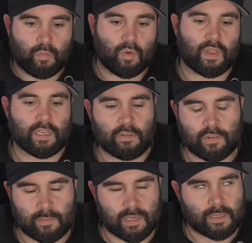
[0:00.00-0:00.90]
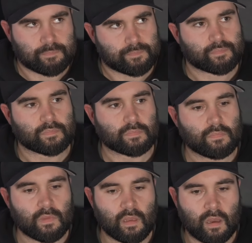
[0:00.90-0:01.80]
used to be.
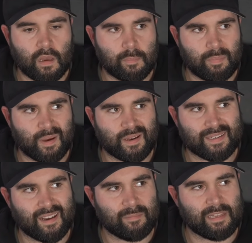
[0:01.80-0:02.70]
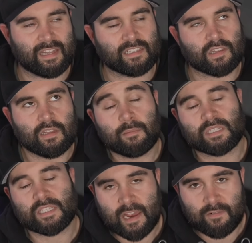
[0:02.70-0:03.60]
But I mean, there's the
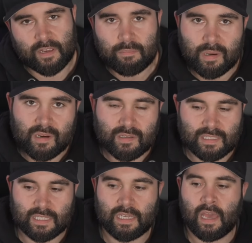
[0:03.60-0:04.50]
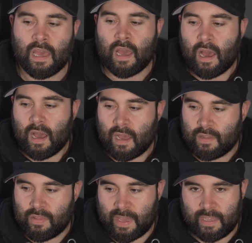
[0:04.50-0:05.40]
Libertarian Party.
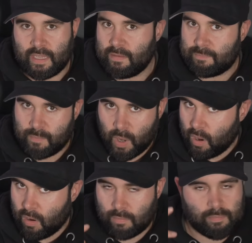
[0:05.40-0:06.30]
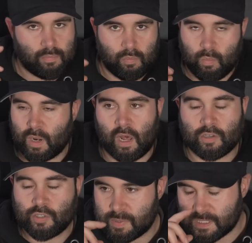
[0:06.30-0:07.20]
They are
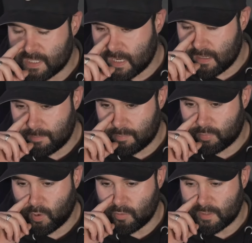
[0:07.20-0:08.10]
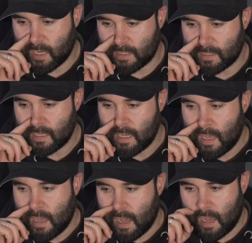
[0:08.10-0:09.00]
100% pro-gun.
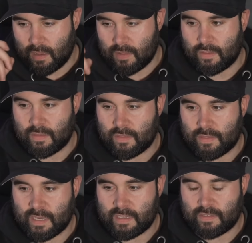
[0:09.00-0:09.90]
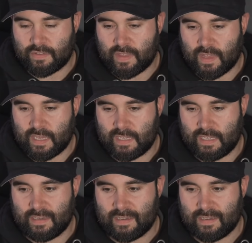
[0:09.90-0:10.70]
The thing is, they're